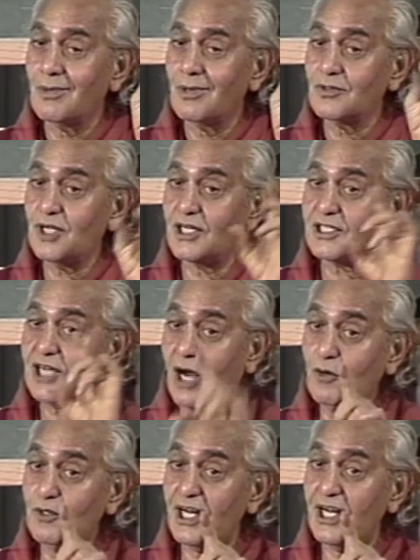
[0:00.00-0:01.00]
That
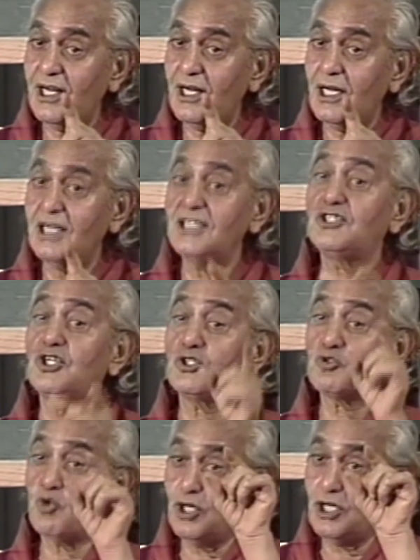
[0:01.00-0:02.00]
counting is just
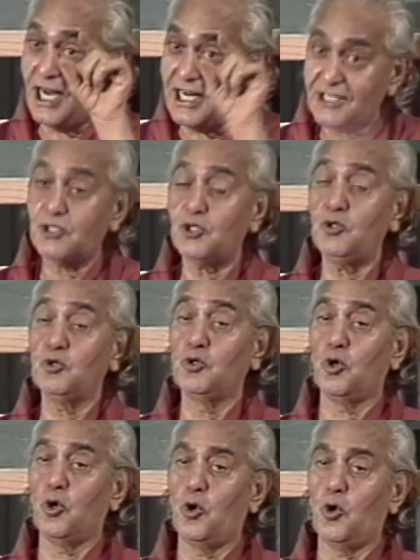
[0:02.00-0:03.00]
to let you
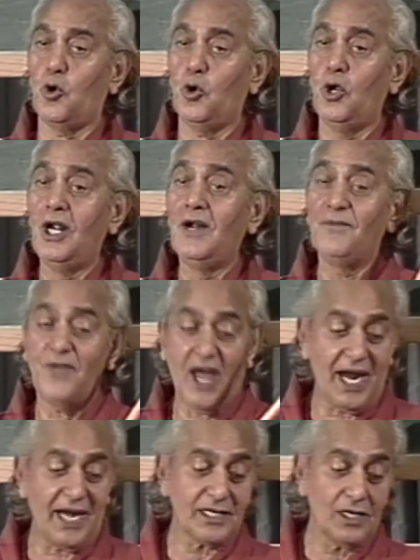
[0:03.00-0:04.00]
know
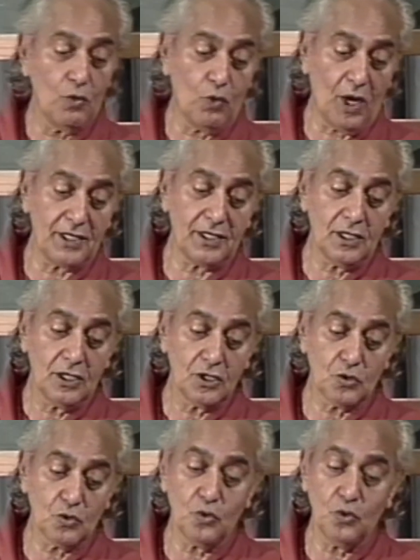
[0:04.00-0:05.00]
that 1,
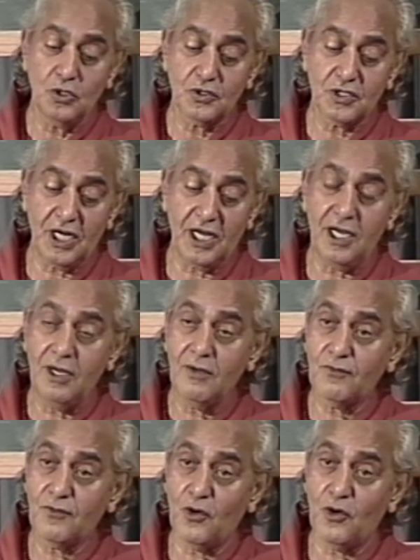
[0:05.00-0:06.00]
2, 3,
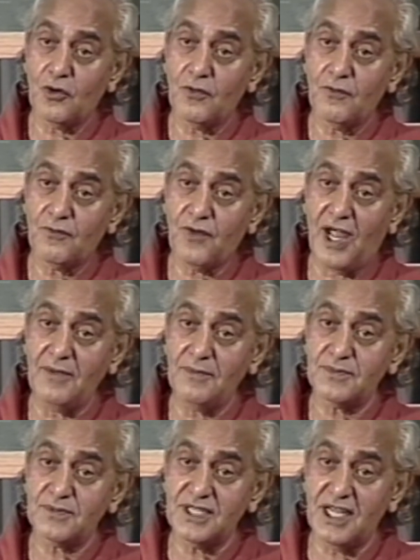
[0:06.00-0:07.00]
4, 5,
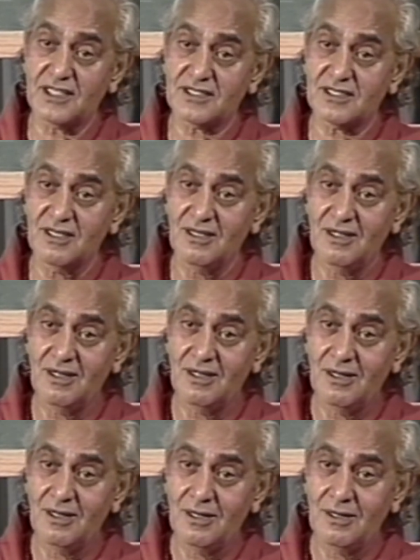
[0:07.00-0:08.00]
6.
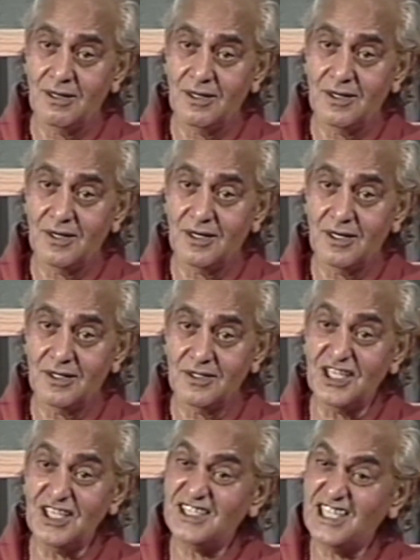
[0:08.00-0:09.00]

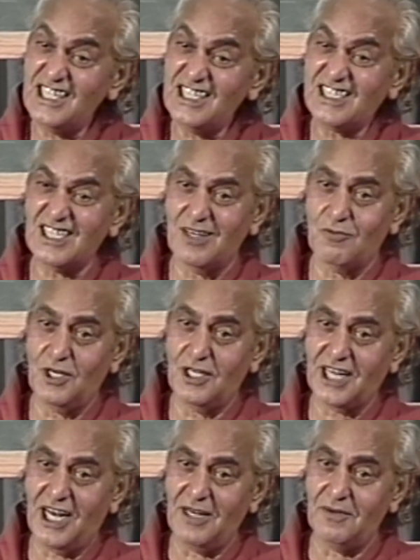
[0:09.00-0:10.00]
This digital will
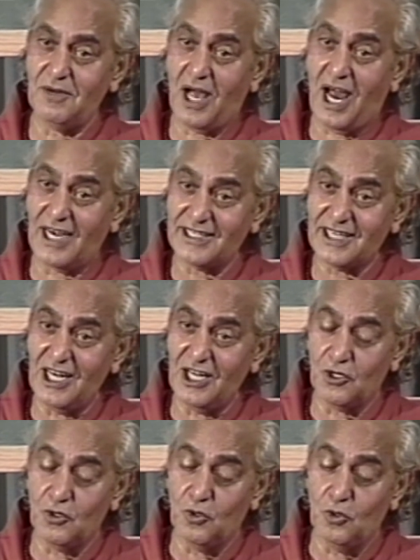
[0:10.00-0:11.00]
tell are telling
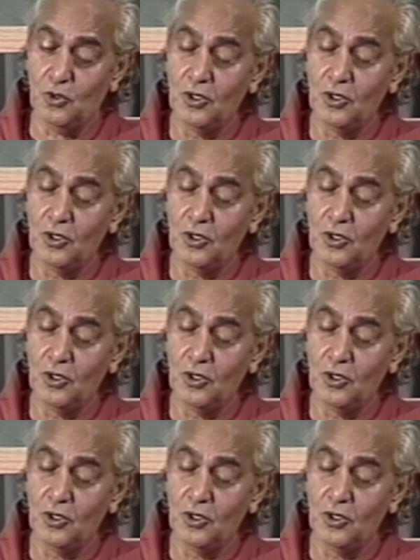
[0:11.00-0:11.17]
you